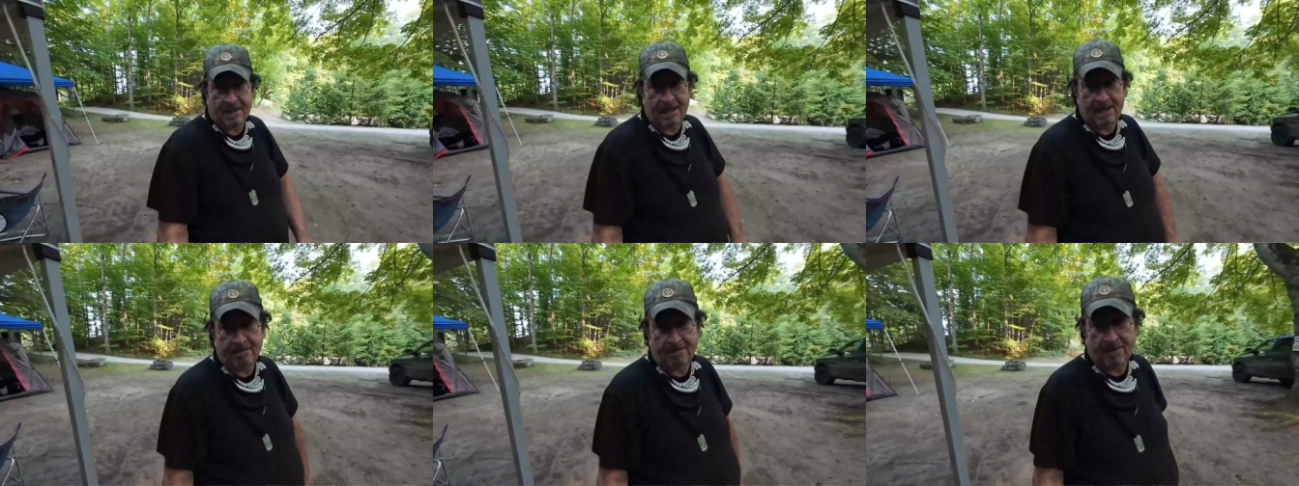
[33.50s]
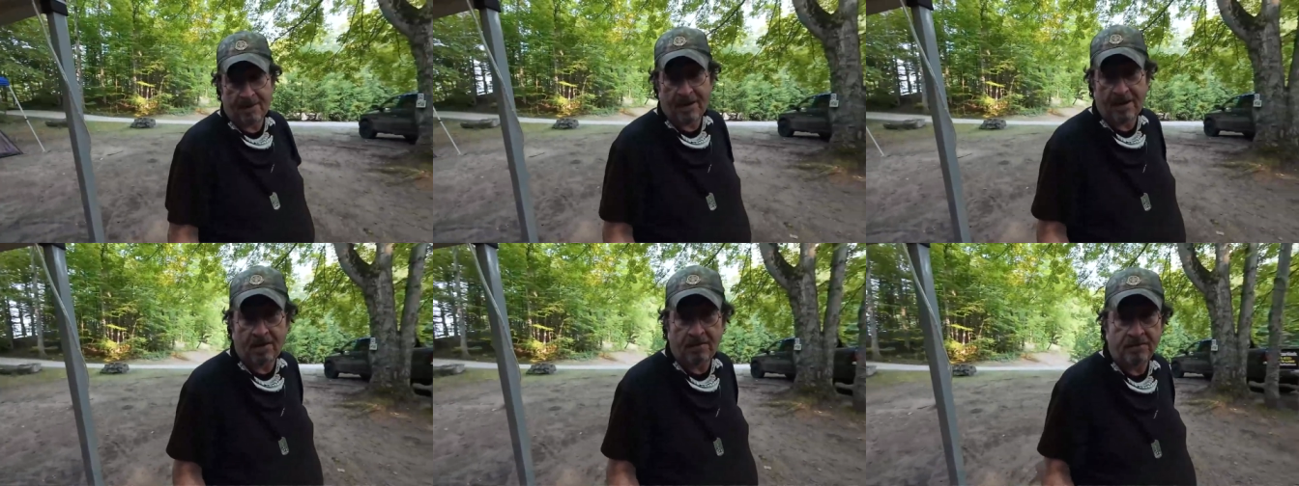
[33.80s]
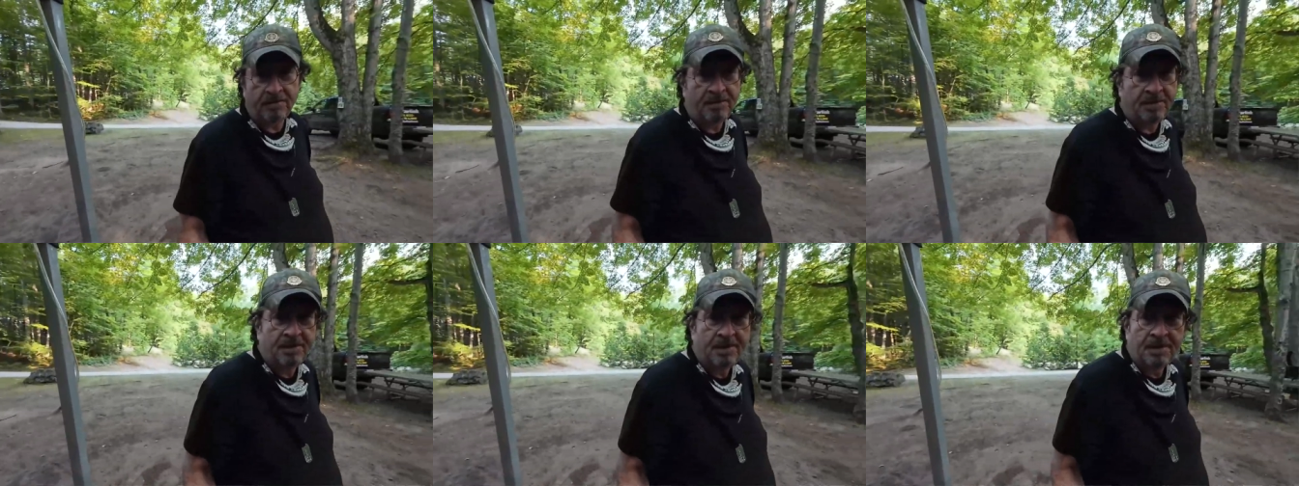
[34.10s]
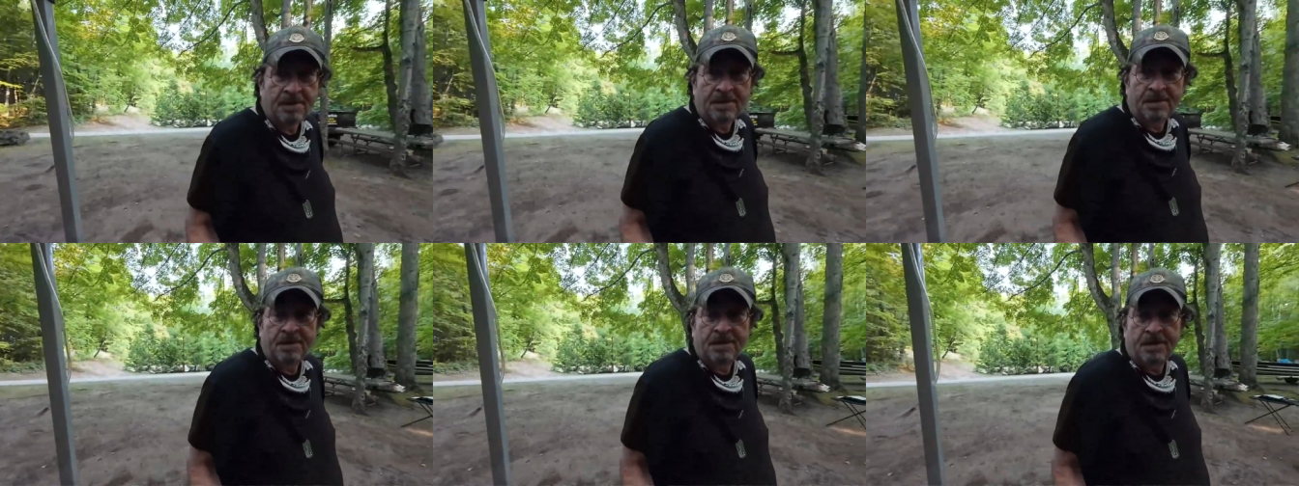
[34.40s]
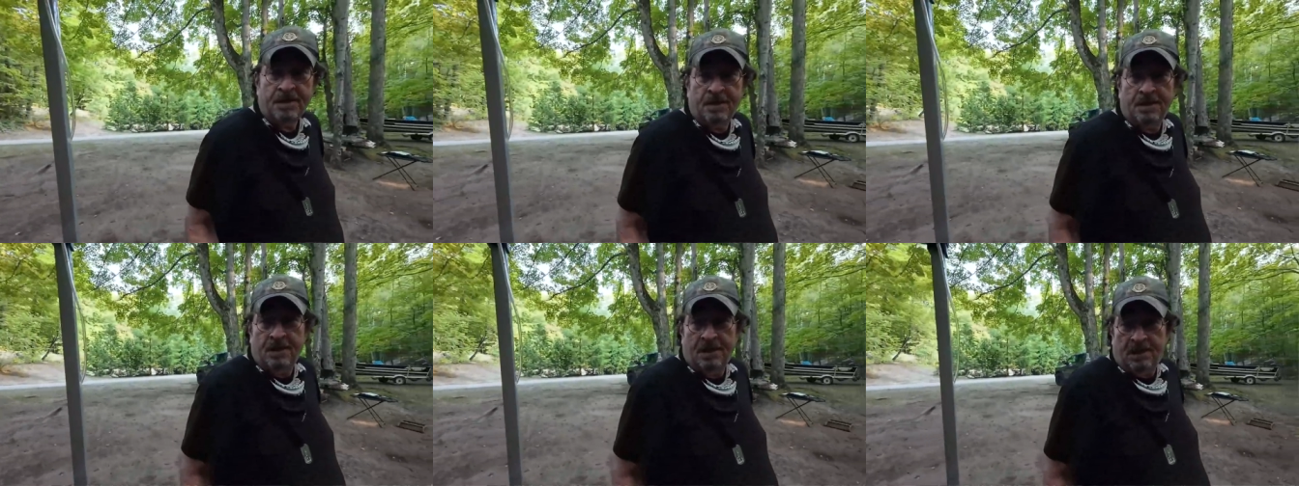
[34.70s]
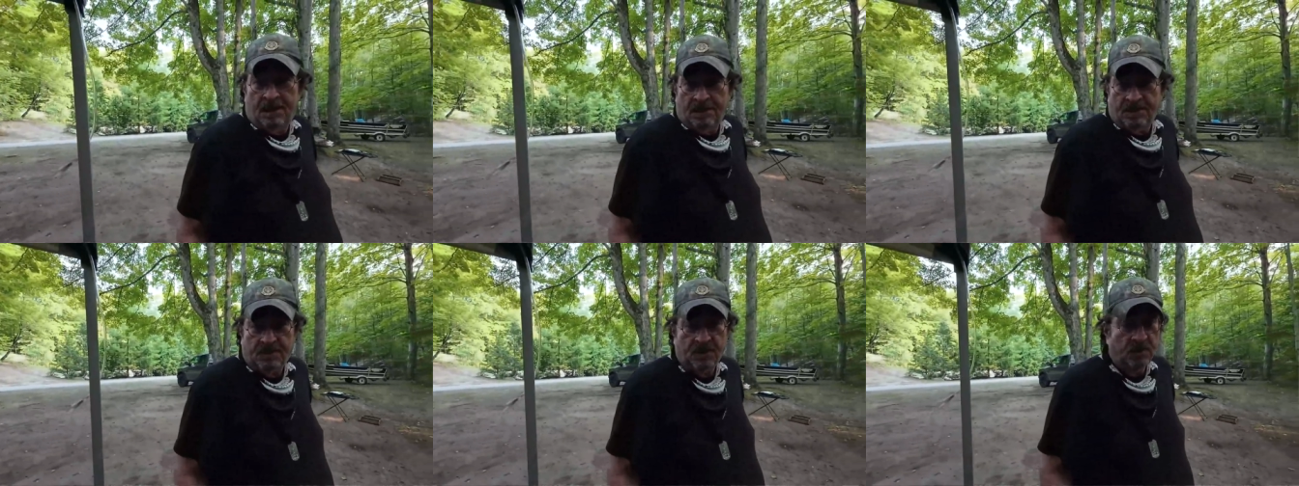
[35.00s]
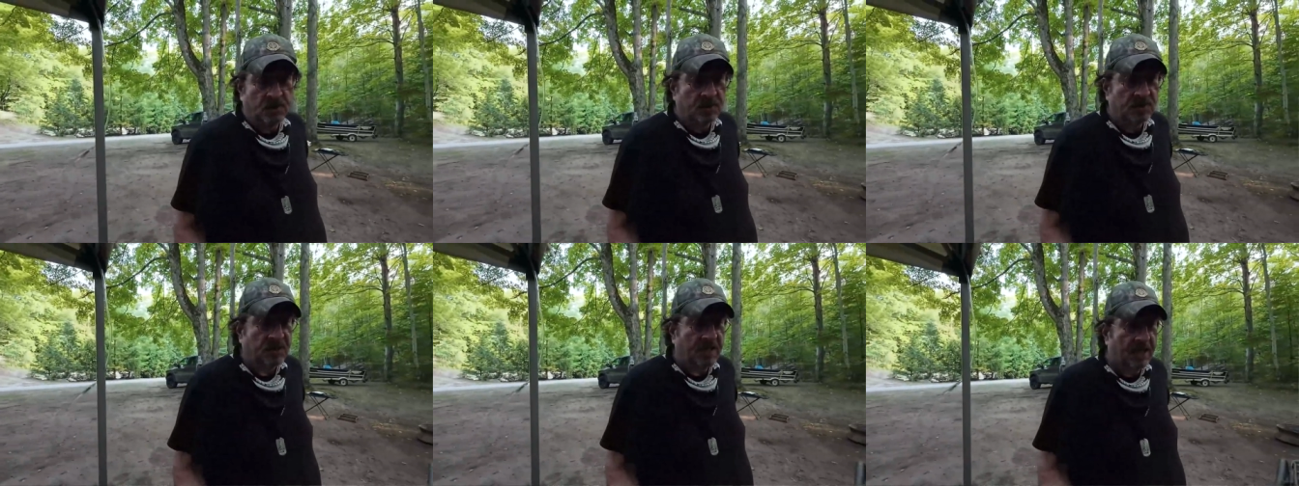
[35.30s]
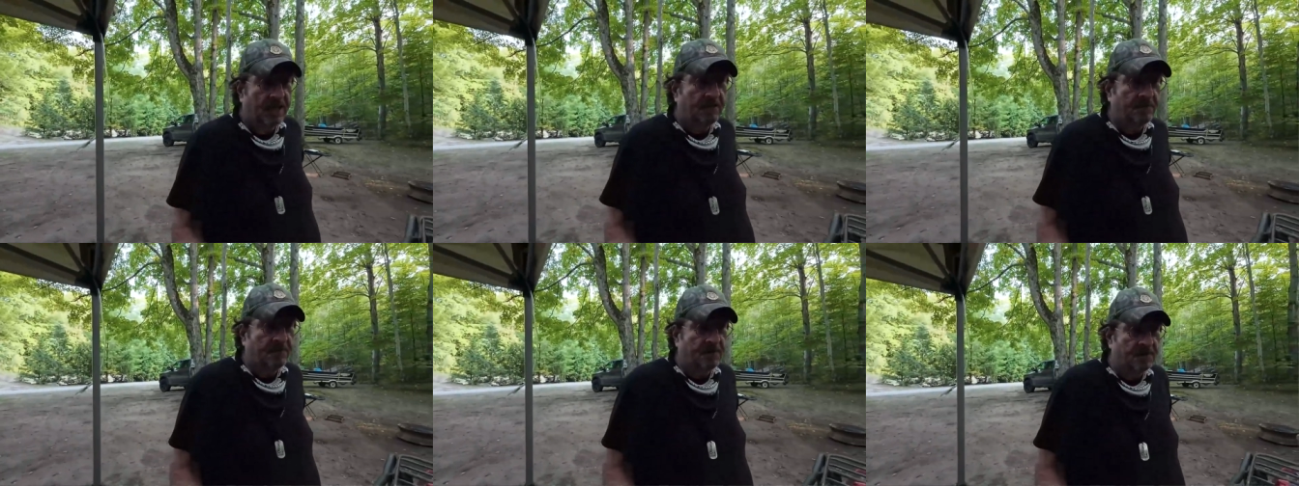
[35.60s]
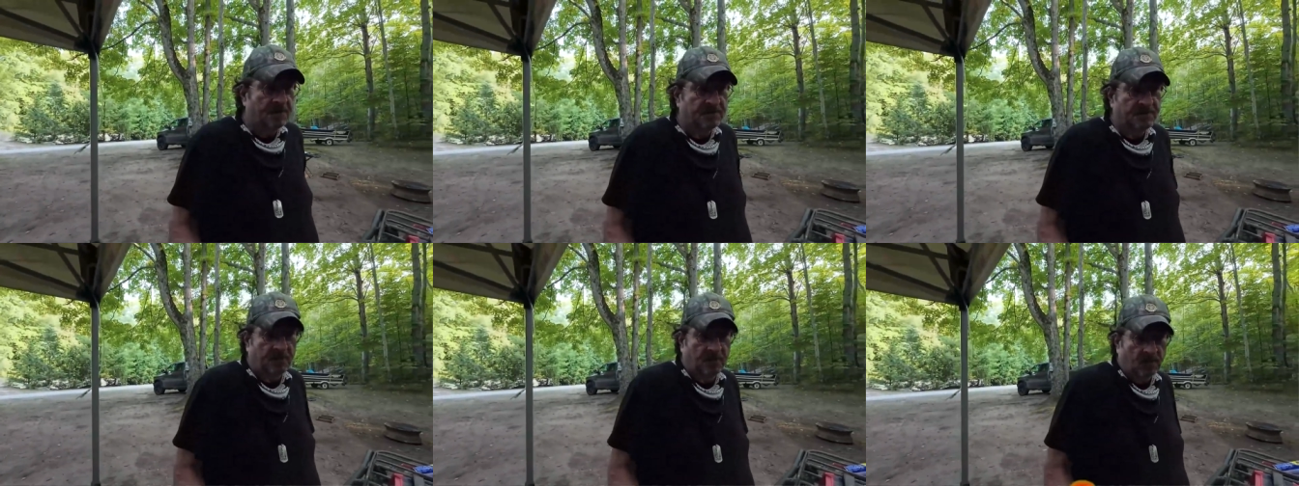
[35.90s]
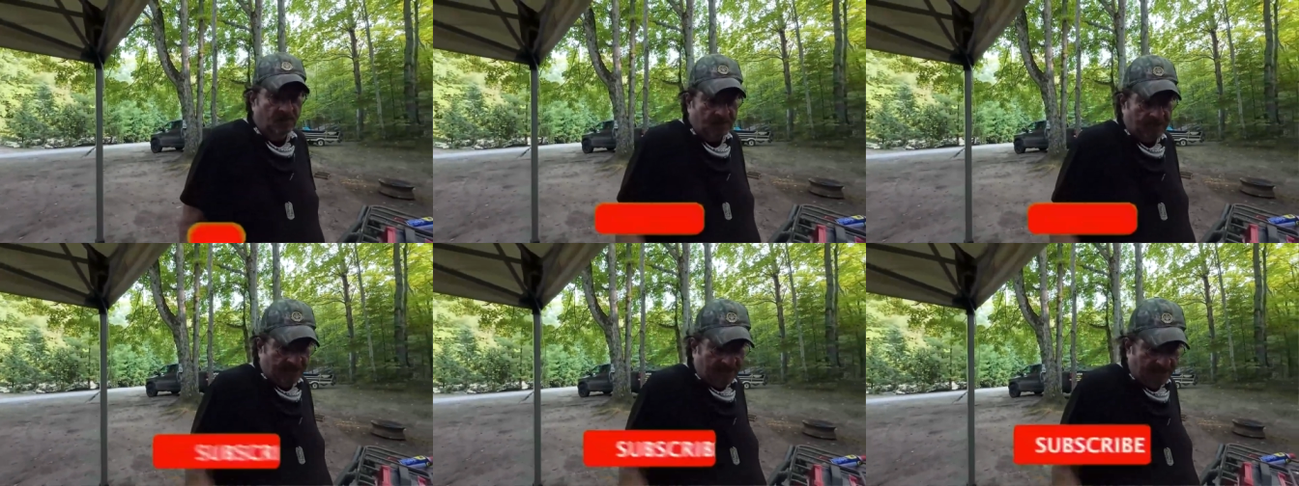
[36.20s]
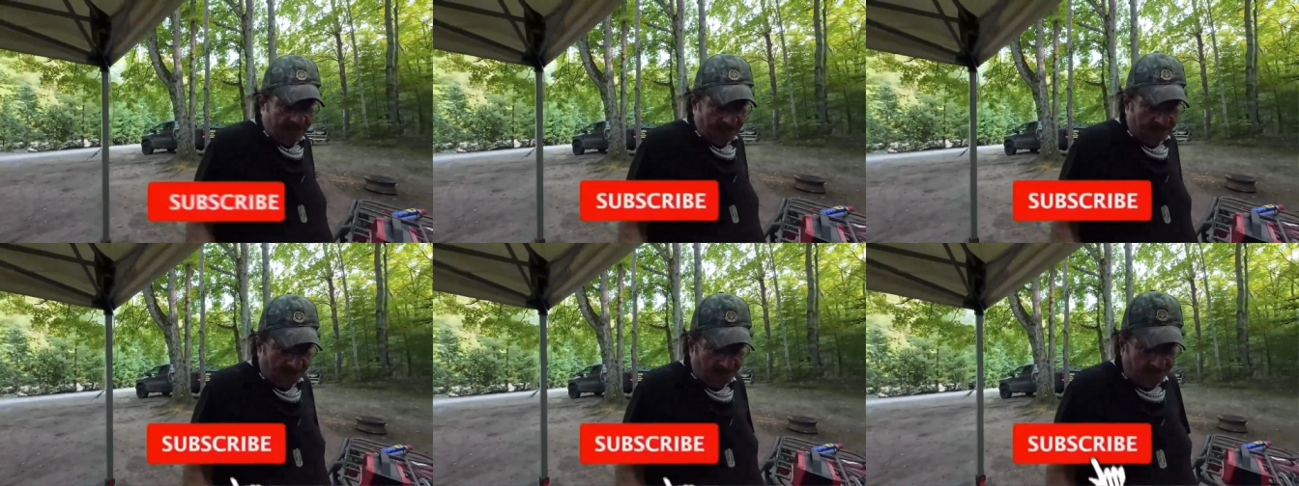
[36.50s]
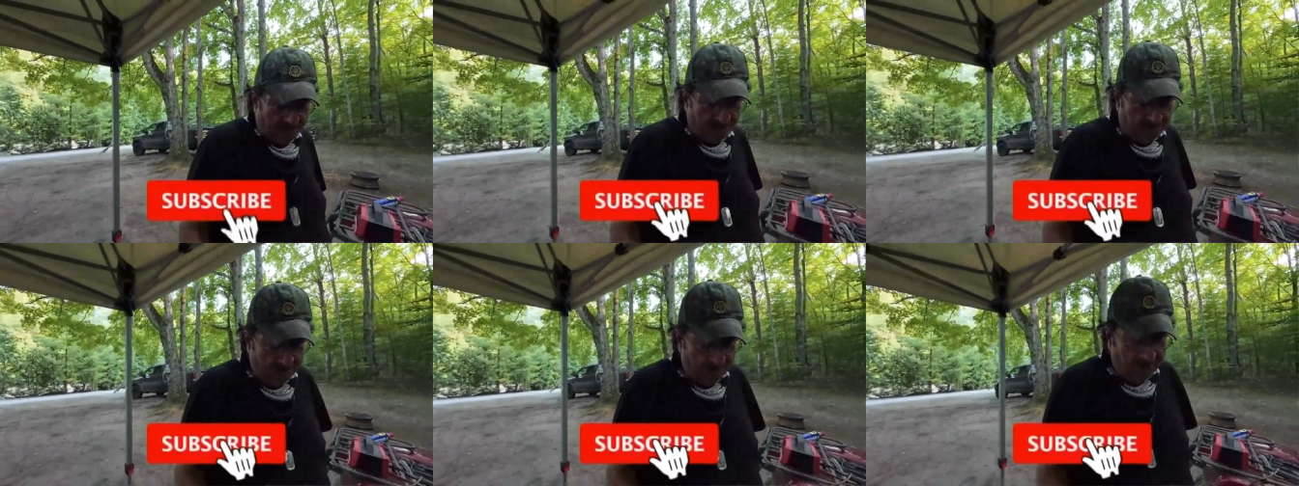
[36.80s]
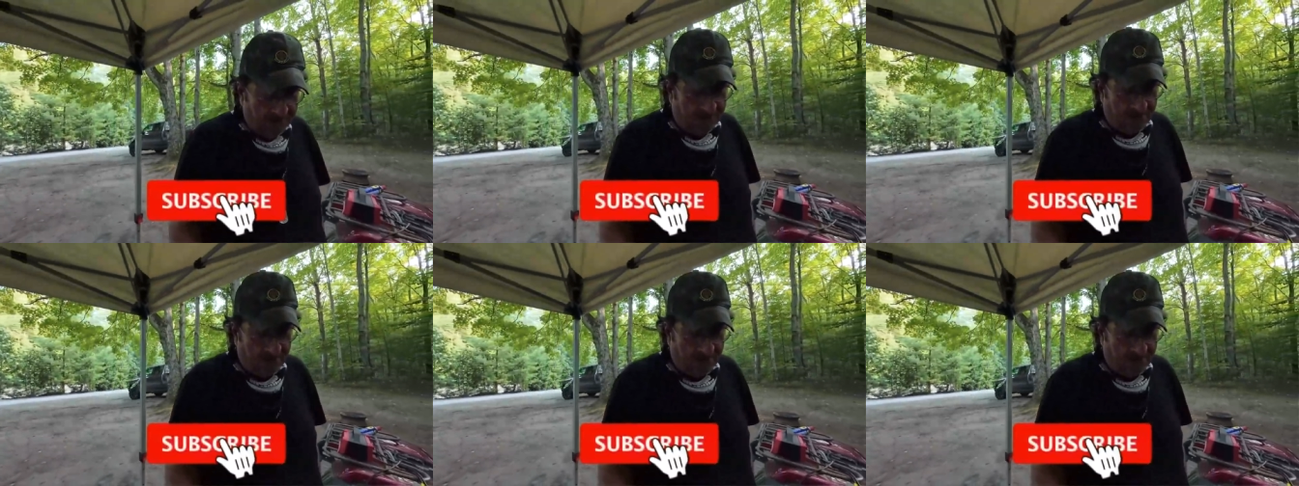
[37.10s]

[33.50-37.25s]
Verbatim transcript: Campground. Tuesday, first full day here.